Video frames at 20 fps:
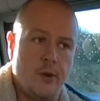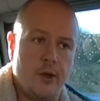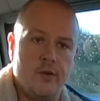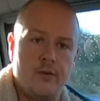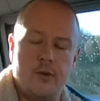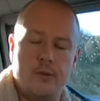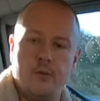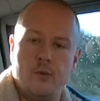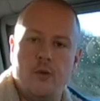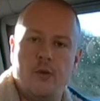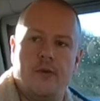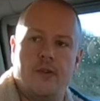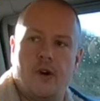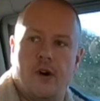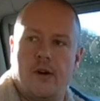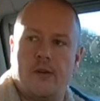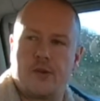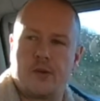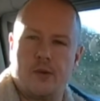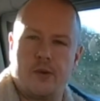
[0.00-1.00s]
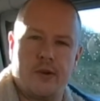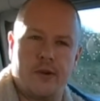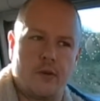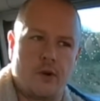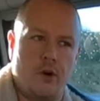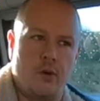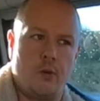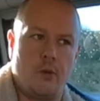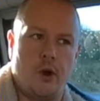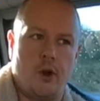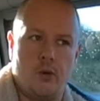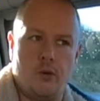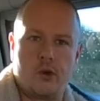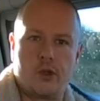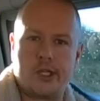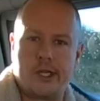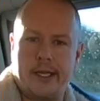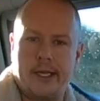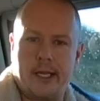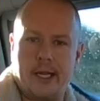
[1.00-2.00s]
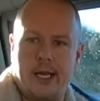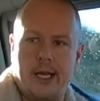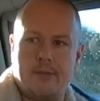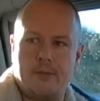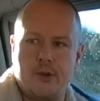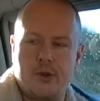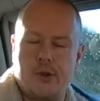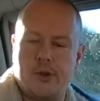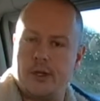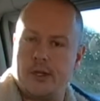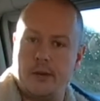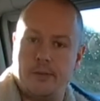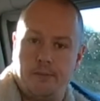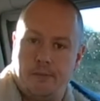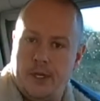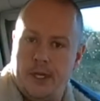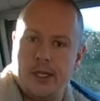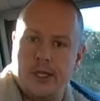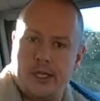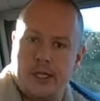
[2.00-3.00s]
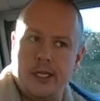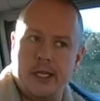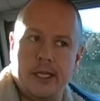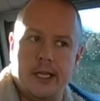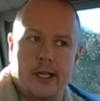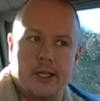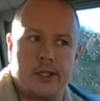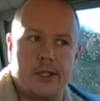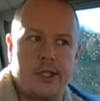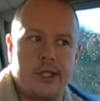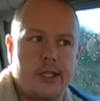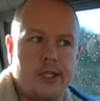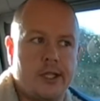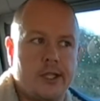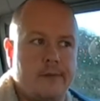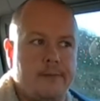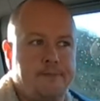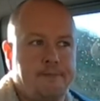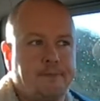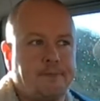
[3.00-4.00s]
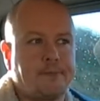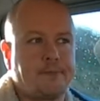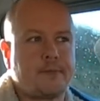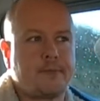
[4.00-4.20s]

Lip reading: we remove half, so you've got what looks like a lap joint, and basically that's it.